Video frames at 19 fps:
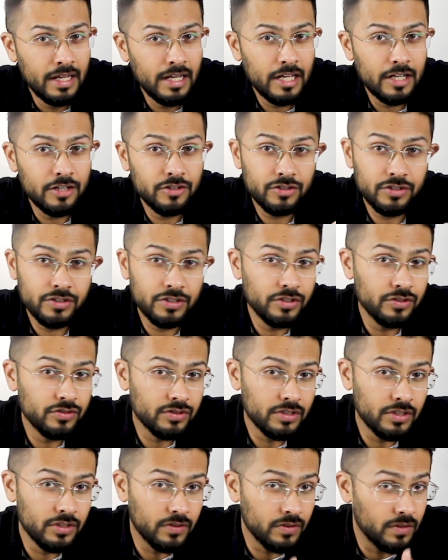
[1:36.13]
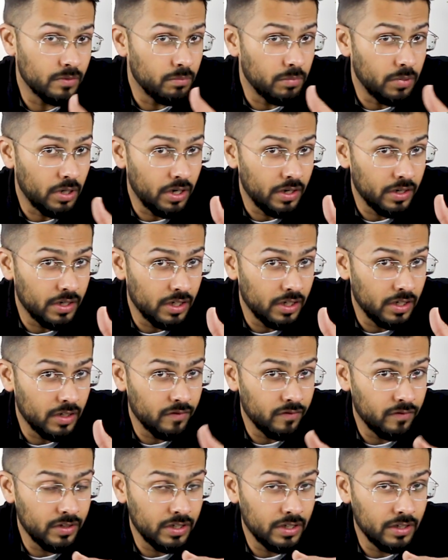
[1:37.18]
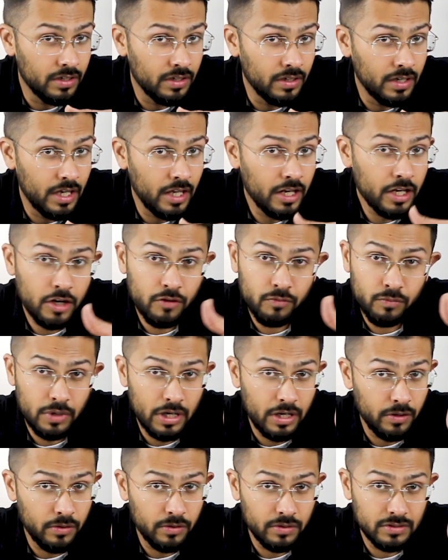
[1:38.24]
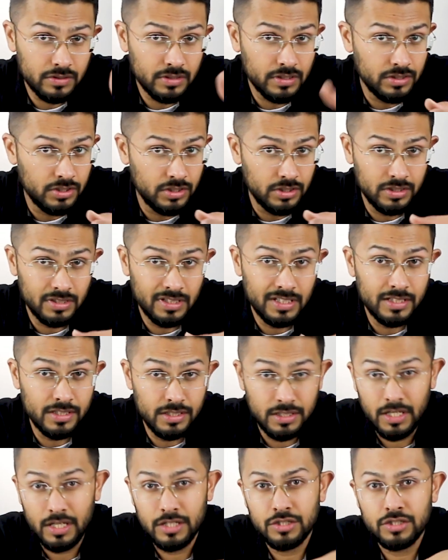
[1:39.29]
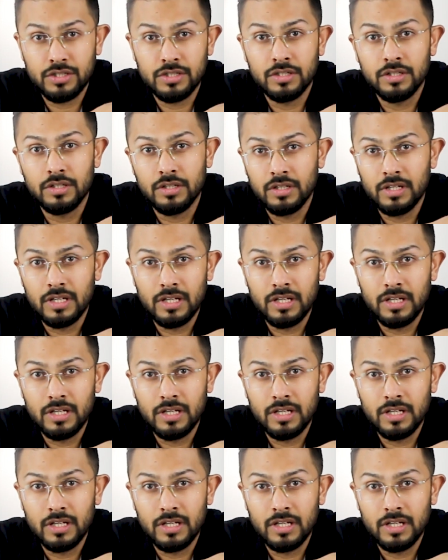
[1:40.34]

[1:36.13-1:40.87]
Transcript: introduced into the body via any route, such as ingestion,